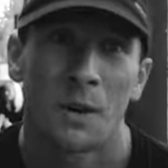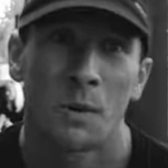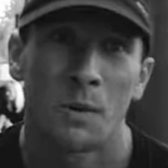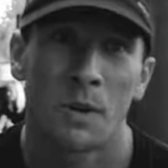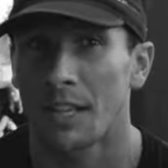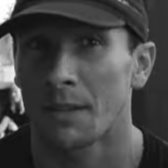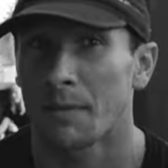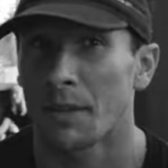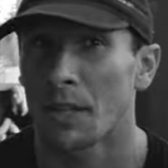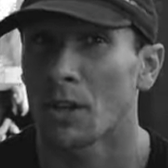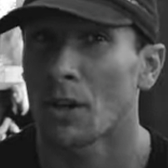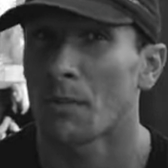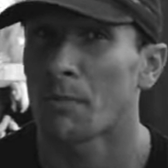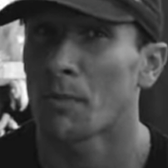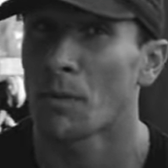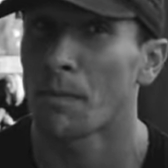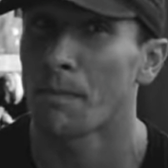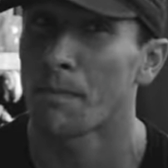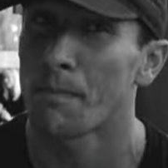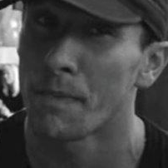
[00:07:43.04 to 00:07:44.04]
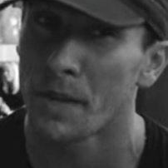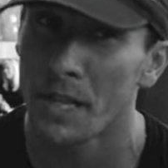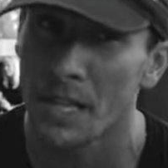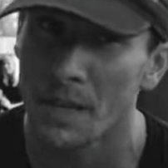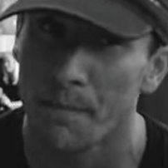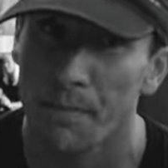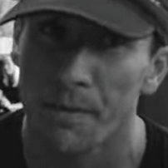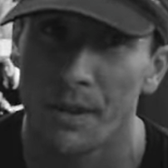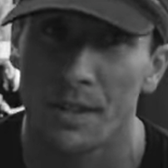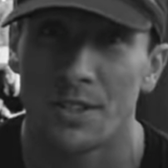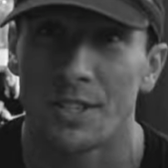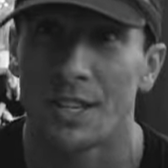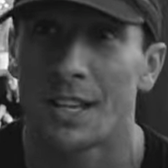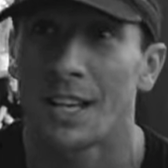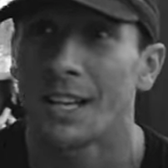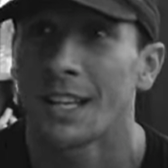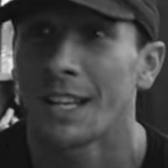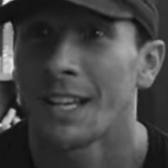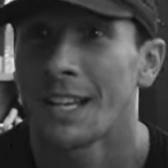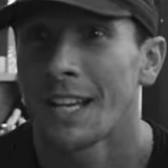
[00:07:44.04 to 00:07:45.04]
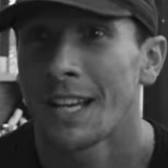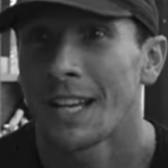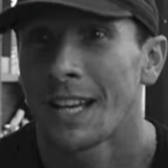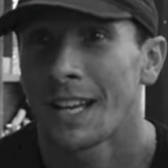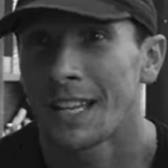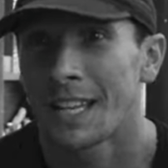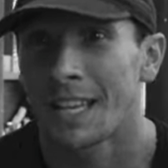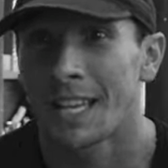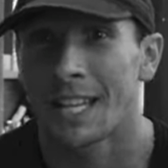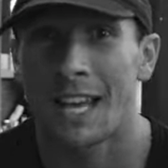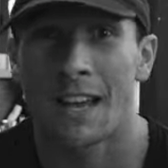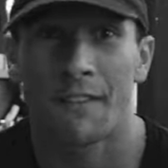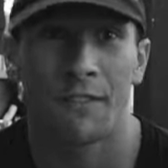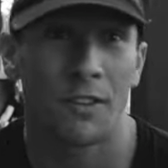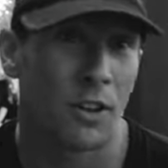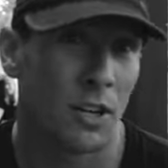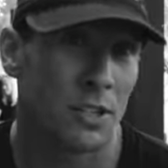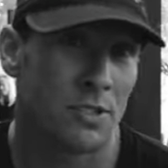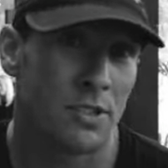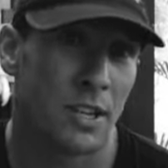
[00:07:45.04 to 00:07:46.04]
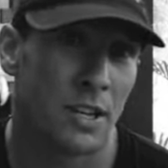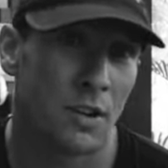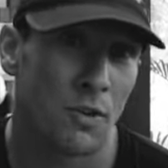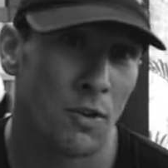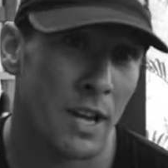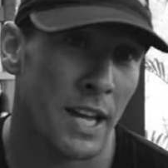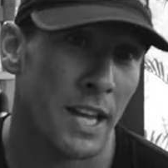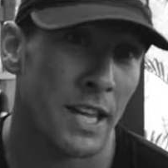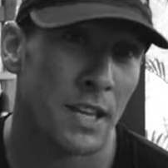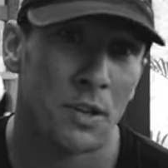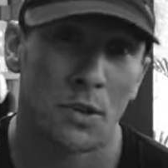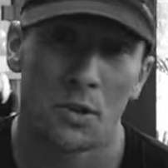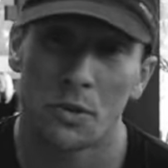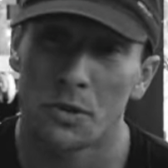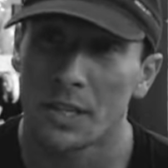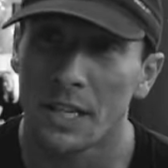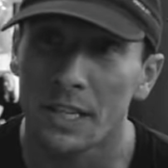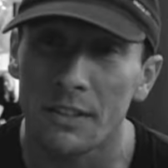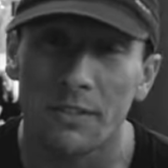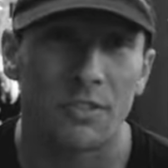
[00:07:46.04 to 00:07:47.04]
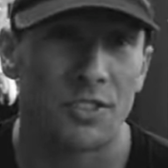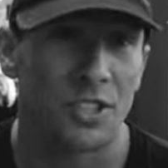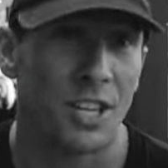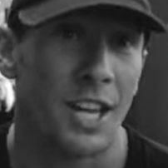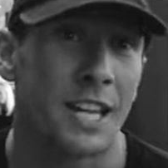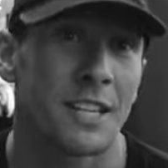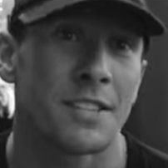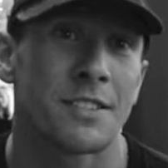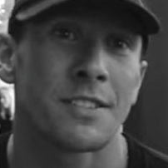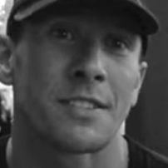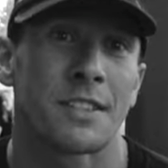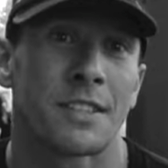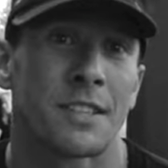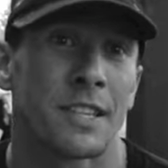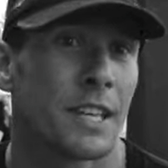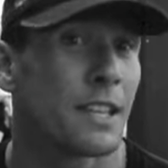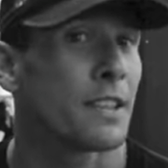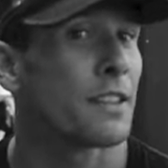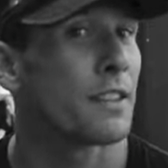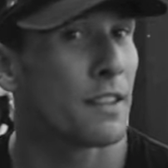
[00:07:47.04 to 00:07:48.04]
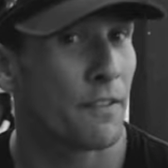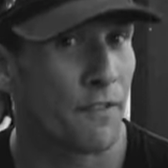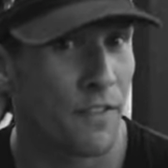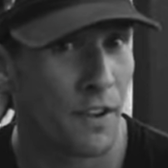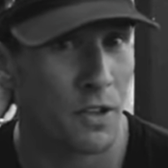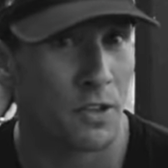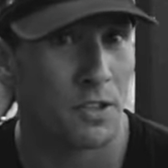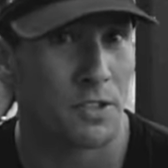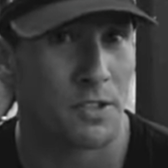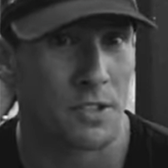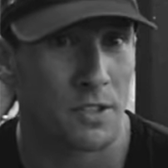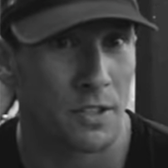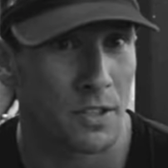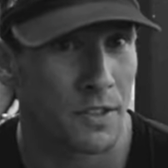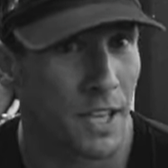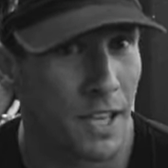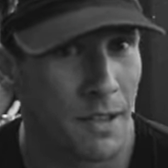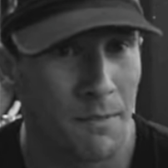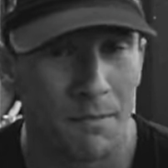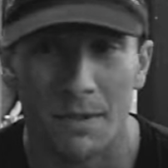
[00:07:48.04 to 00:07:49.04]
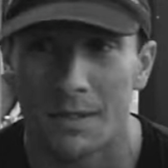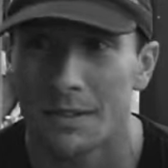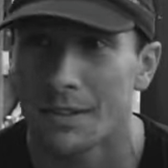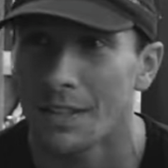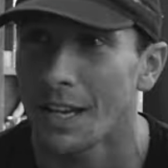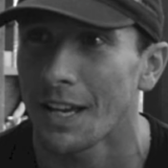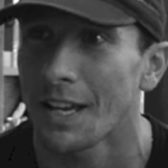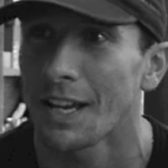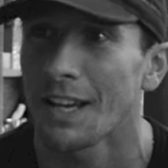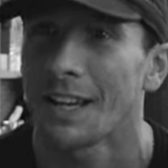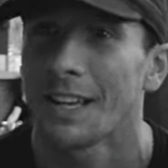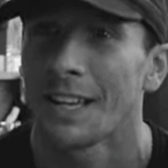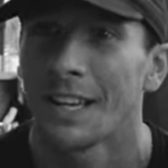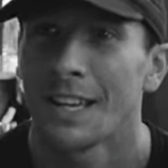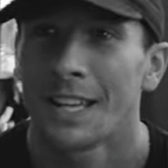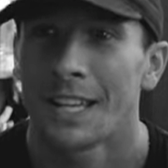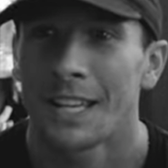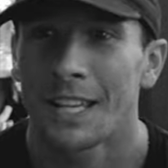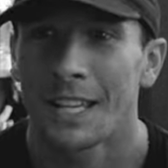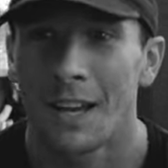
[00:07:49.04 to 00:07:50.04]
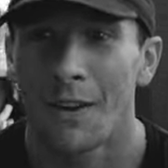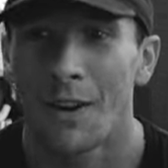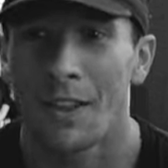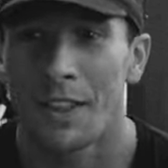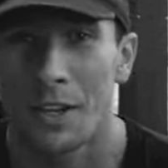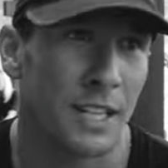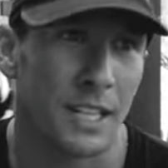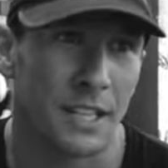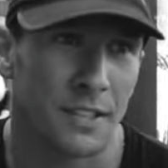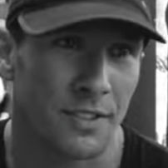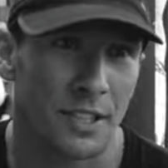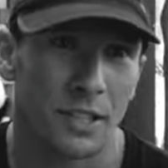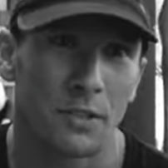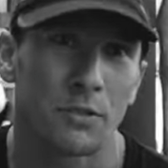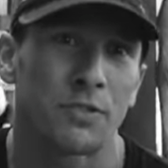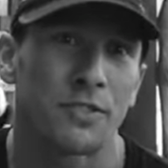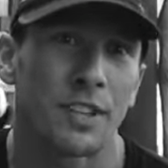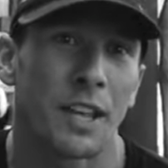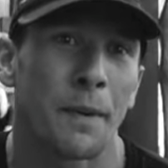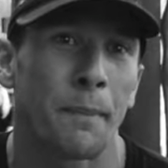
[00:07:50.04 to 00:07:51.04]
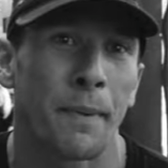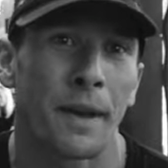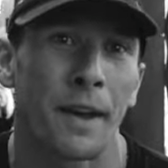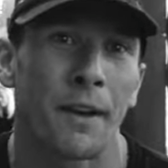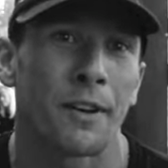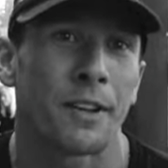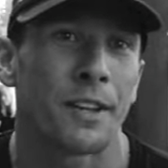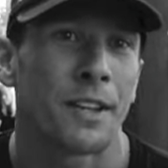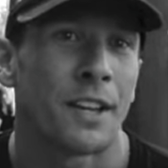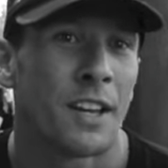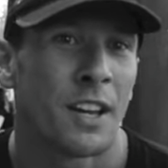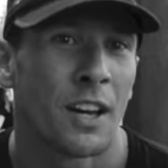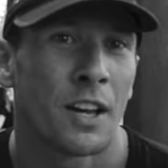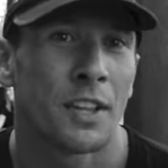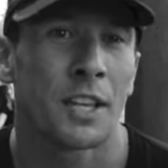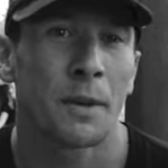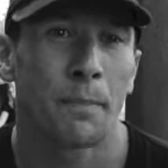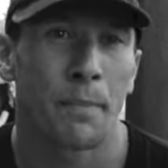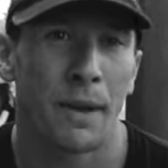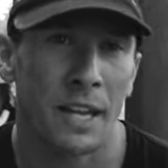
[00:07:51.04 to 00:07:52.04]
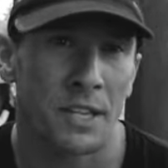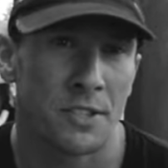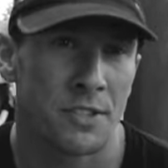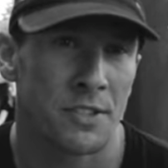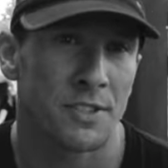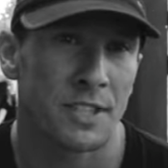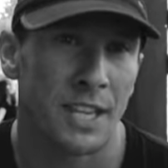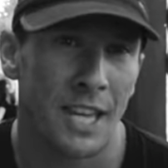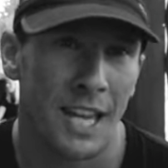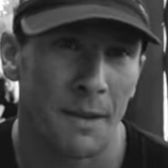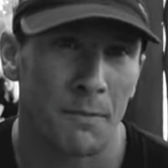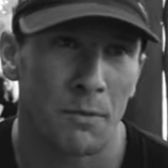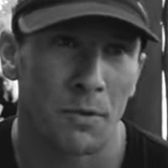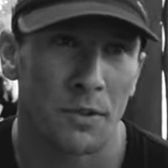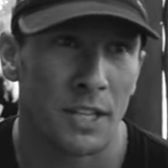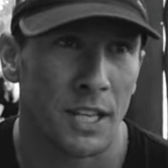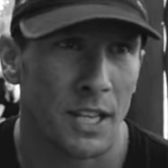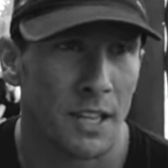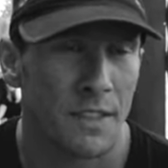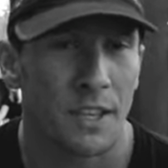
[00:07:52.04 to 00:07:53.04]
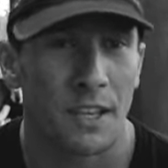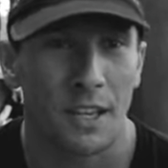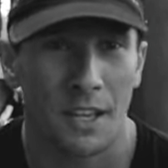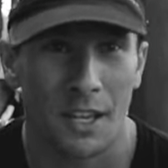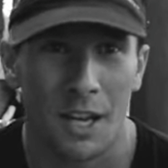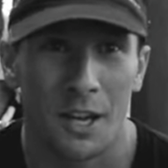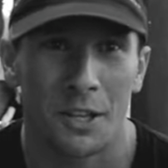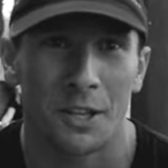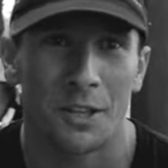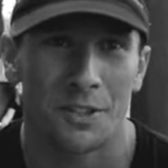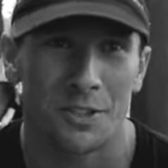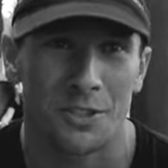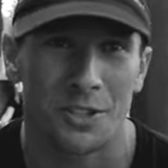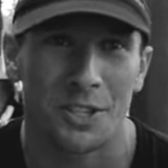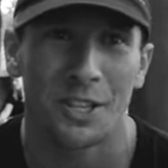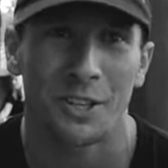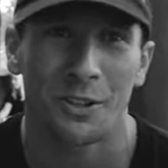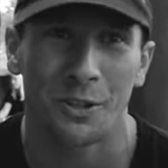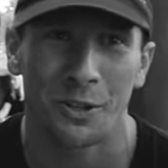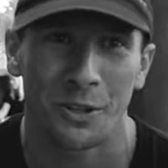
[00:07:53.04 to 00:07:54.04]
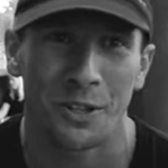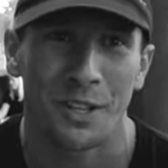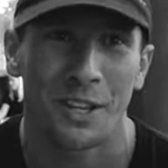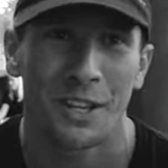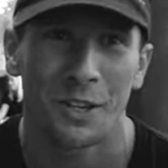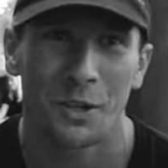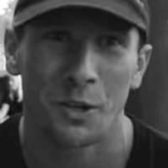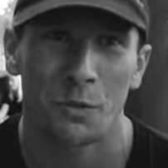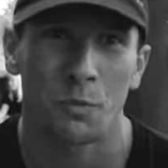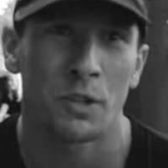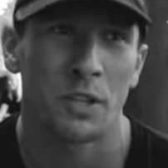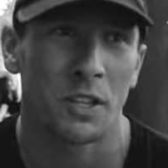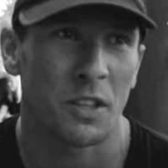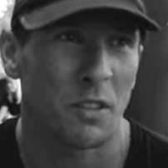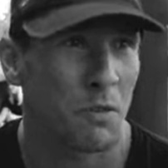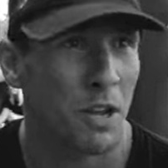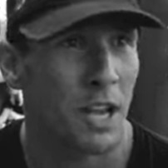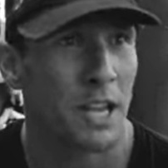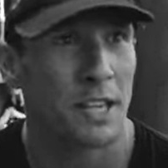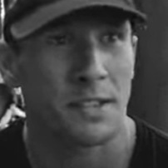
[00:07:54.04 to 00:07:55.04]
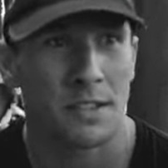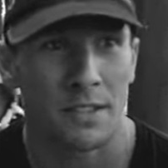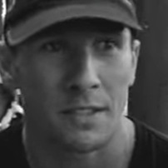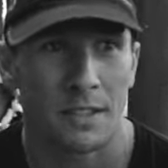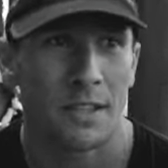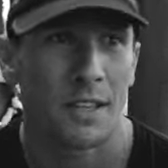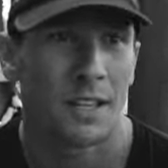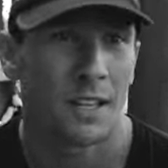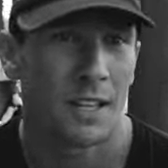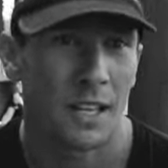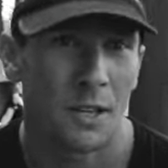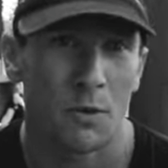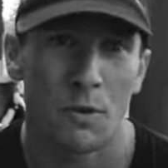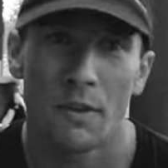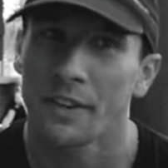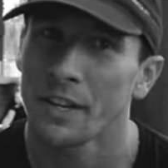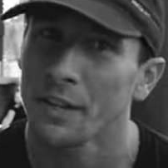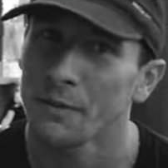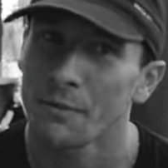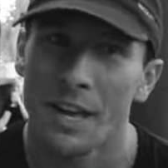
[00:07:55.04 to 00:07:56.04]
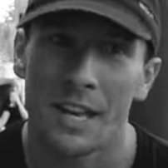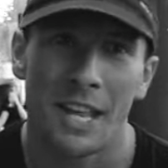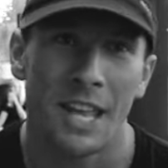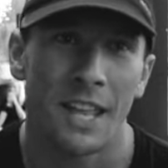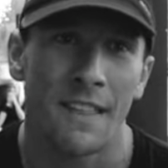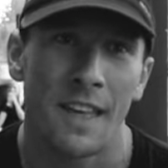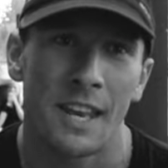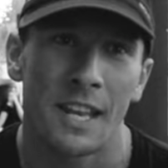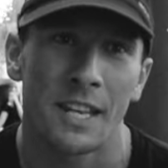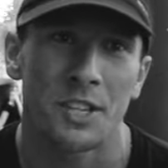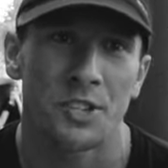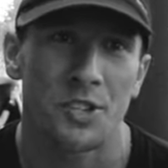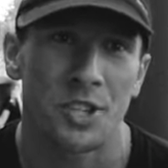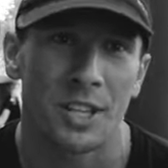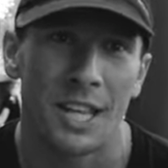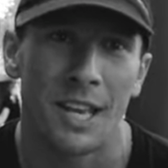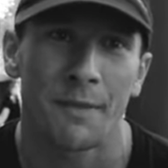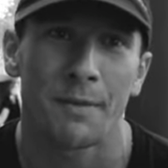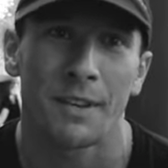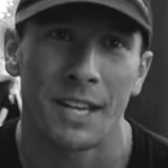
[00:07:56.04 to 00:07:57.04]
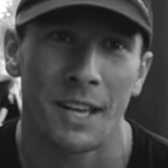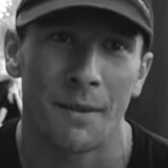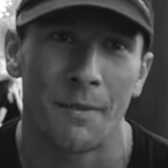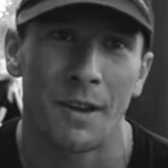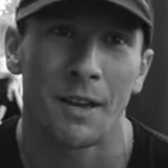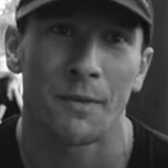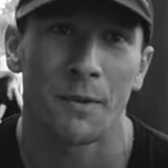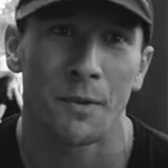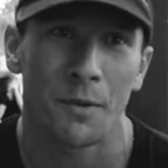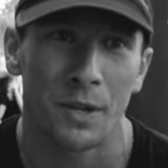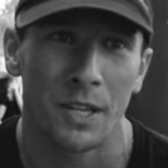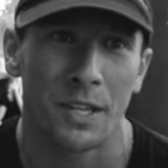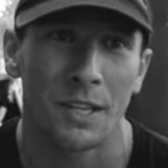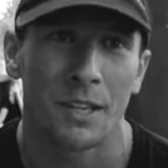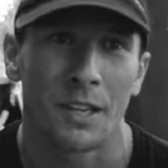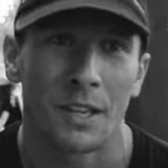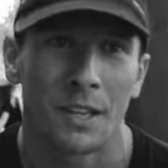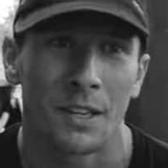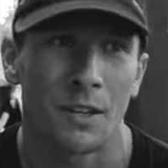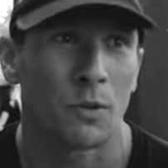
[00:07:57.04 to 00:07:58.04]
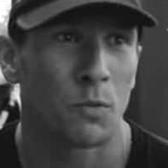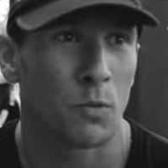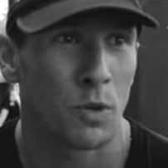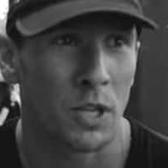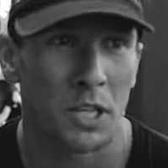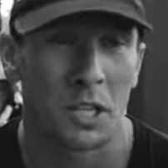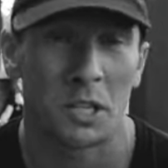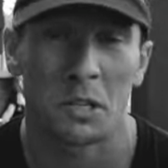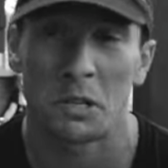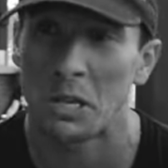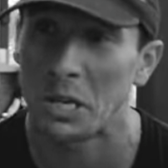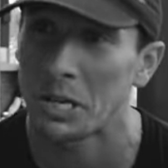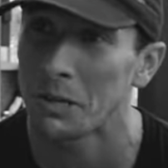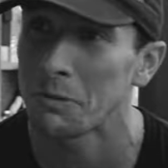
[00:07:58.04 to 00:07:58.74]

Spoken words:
There's going to be a lot more media pressure. You're going to have guys like Craig who need to chase. The focus is on them, and they're going to set a good tempo. And I think a patience game more than anything in Kona this year could win you the race. And whoever can run out of that energy lab and come home quick could win. And